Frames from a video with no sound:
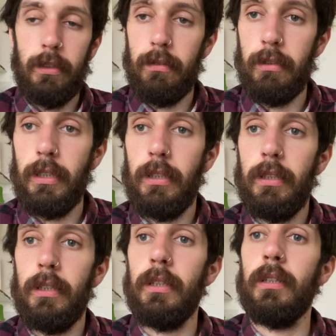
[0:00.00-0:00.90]
3
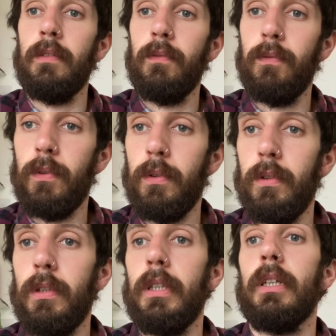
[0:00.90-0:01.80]
and
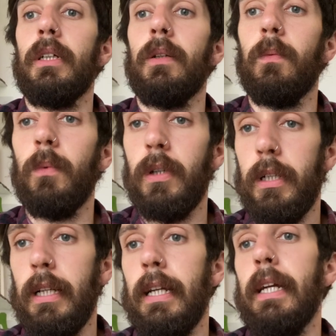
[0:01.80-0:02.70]
4 and
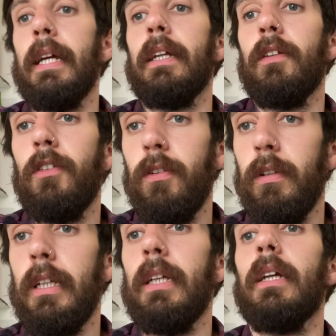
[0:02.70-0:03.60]
1 and 2
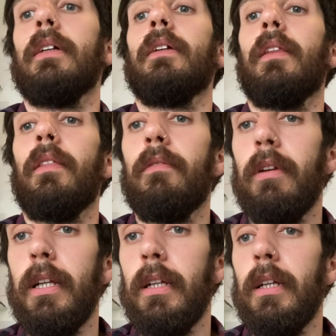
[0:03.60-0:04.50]
and 3
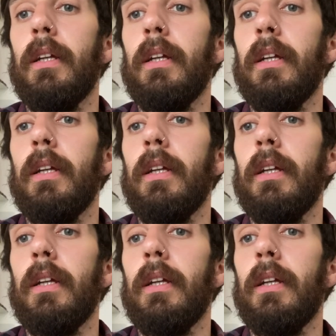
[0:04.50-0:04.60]
and